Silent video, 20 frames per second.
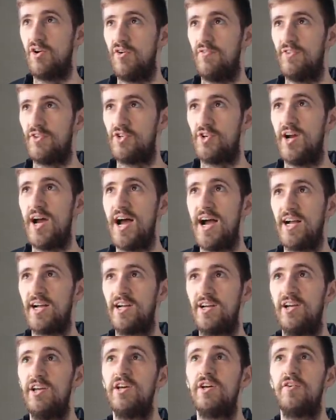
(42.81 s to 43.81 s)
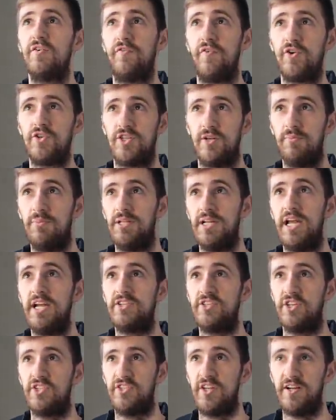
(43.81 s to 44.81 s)
off the track for simply
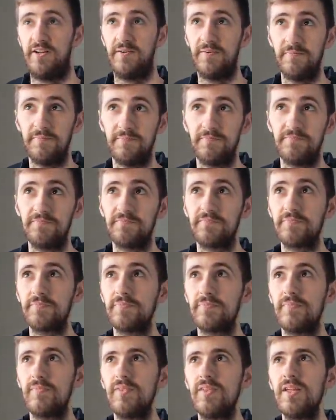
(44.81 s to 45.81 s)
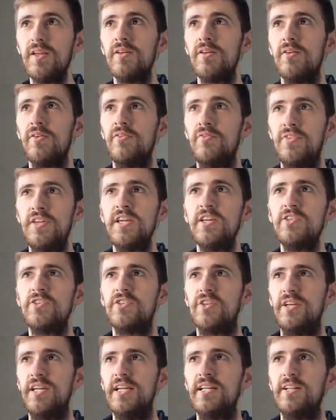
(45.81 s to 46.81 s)
existing.
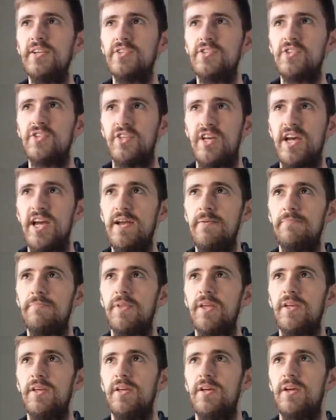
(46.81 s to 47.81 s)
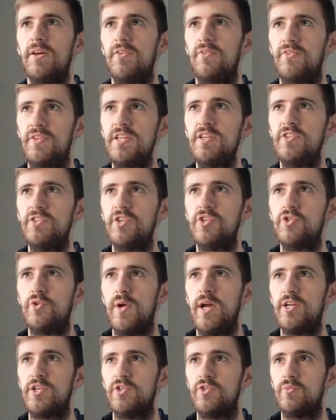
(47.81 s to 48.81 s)
Needless to say, these
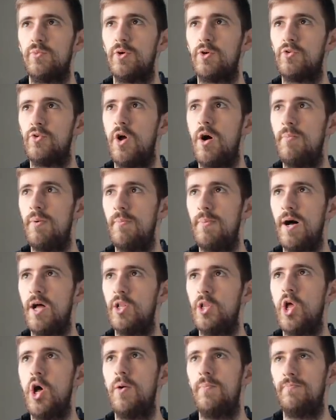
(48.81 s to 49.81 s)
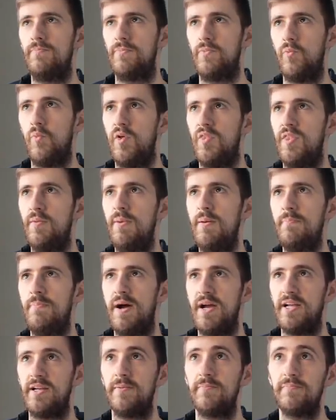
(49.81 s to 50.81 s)
situations will crop up a lot with the
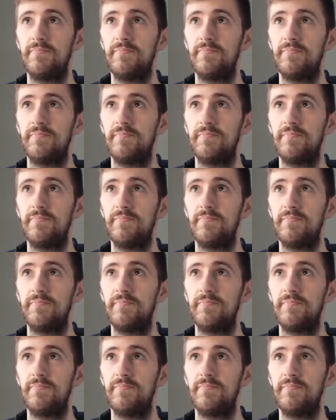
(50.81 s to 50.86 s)
BitBike.